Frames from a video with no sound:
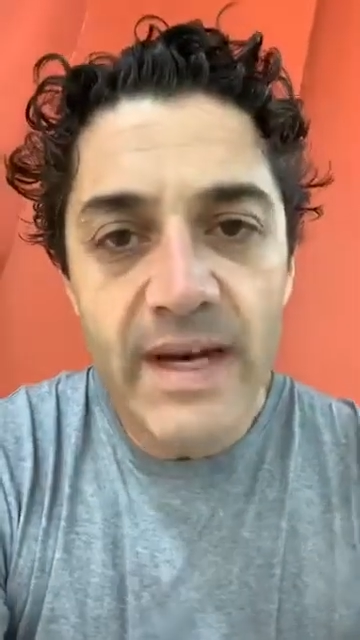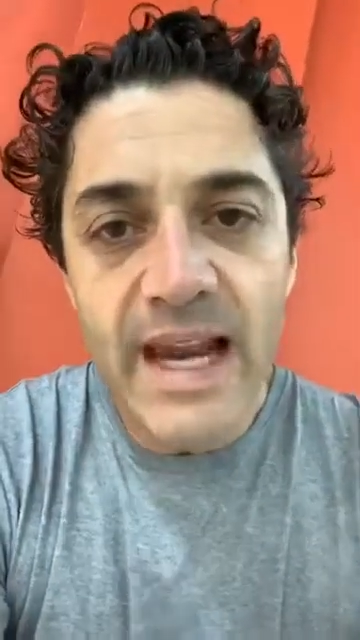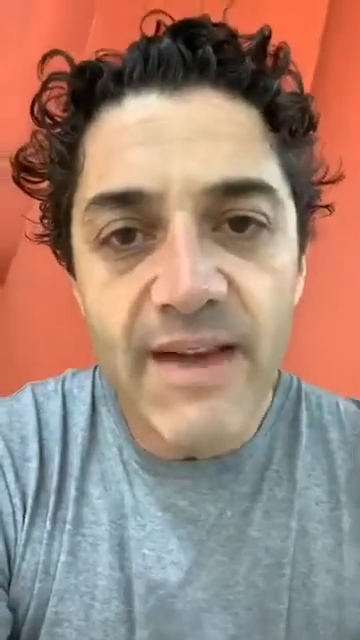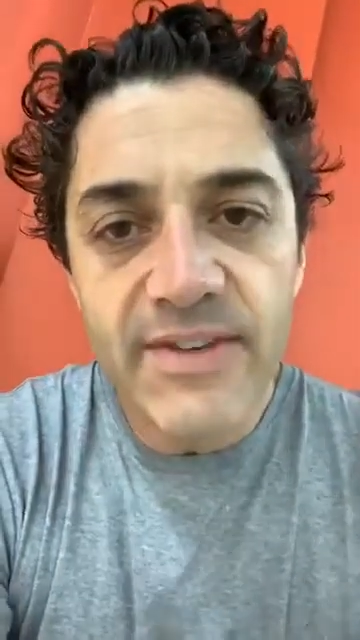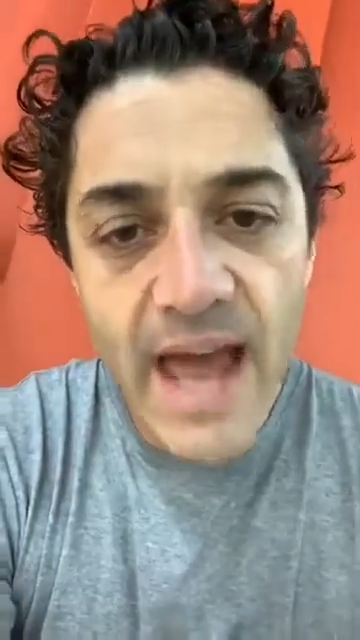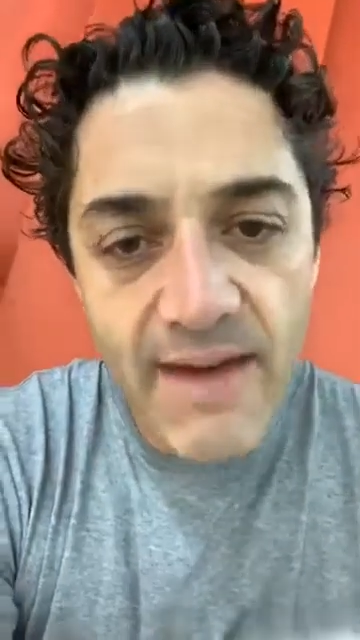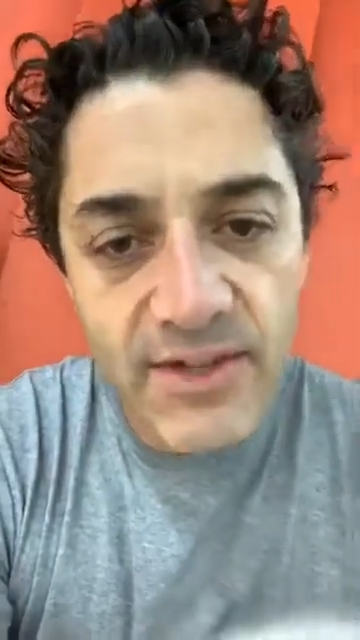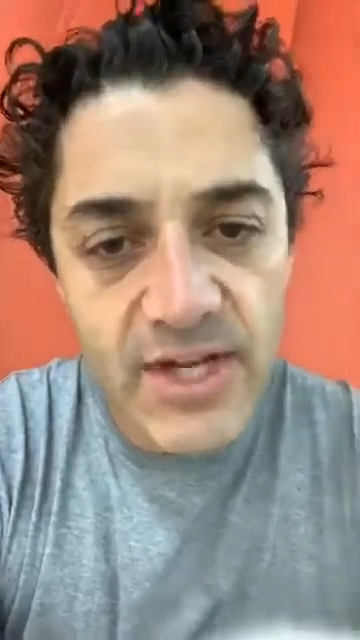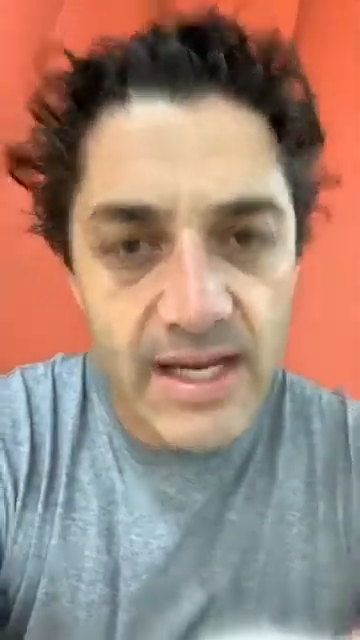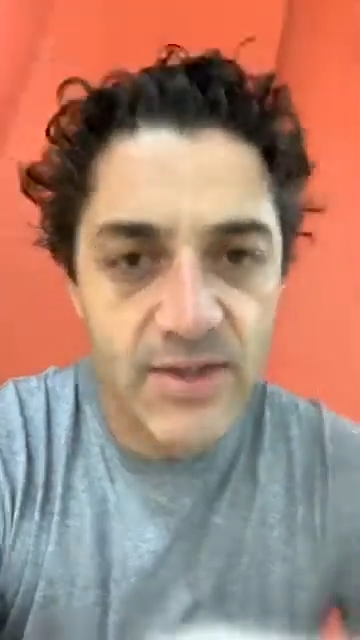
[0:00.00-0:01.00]
we'd love to have
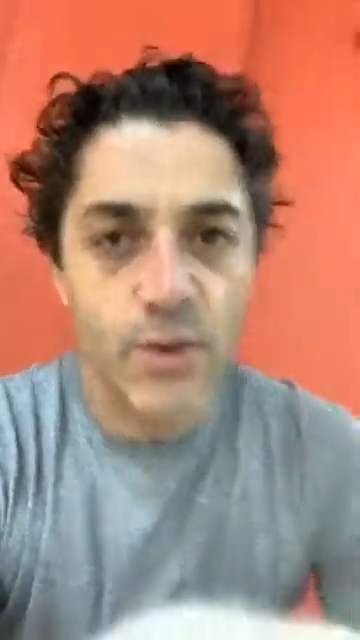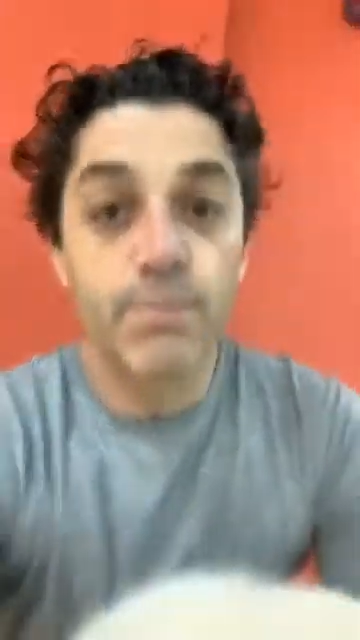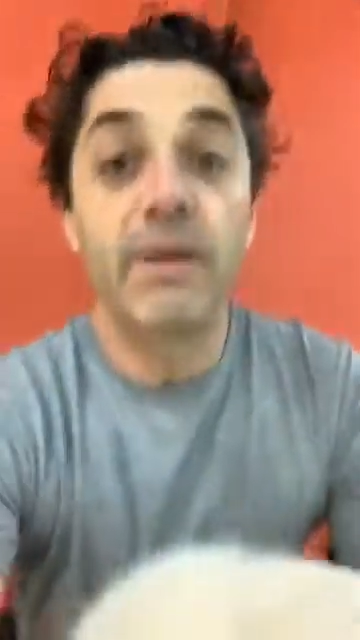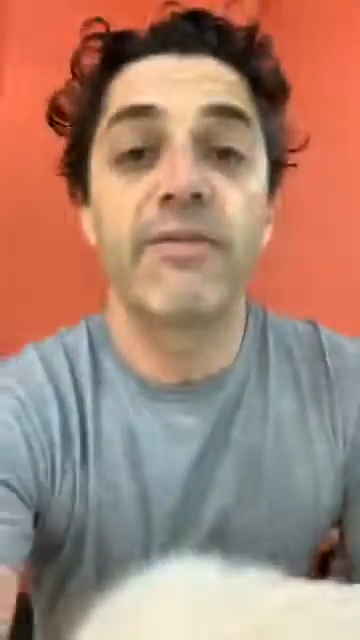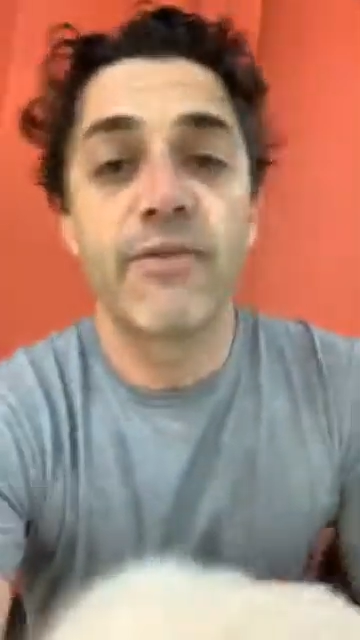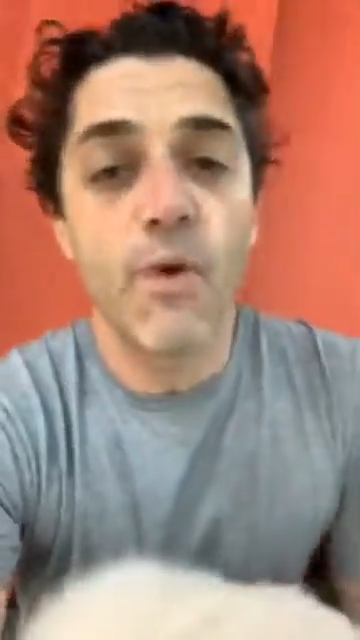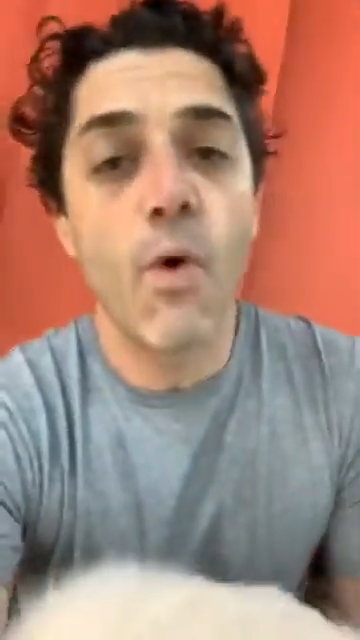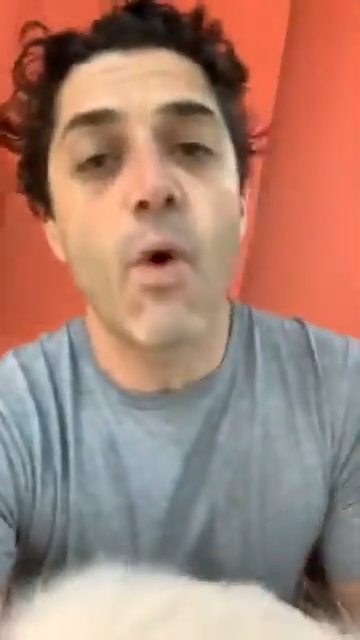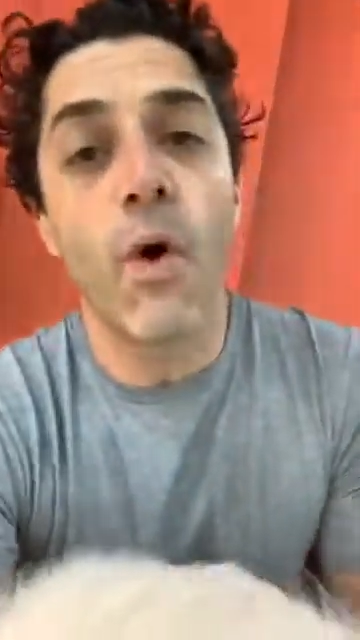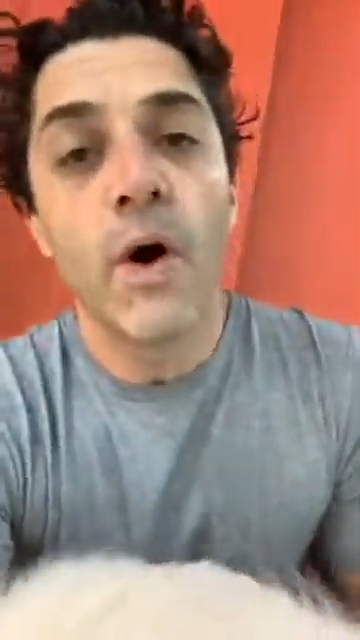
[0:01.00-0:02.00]
a chat to you
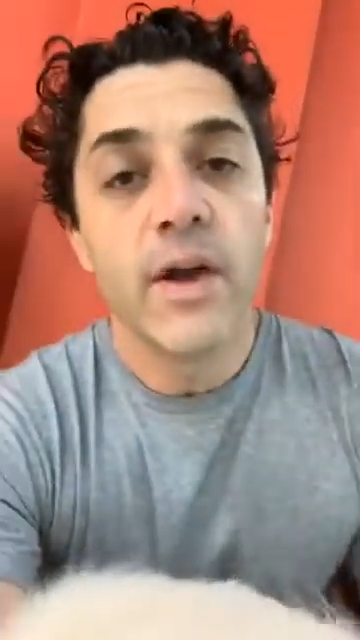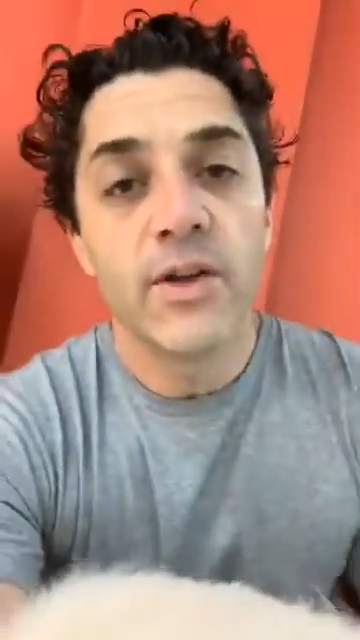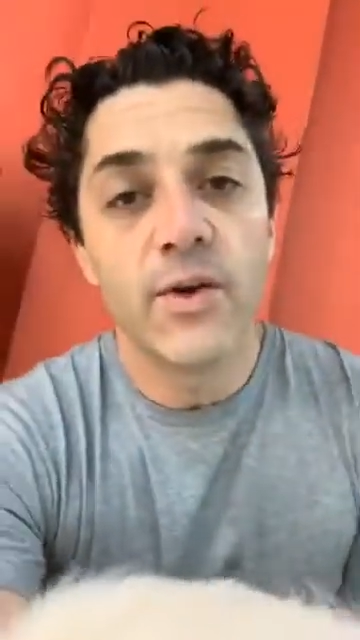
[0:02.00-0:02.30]
before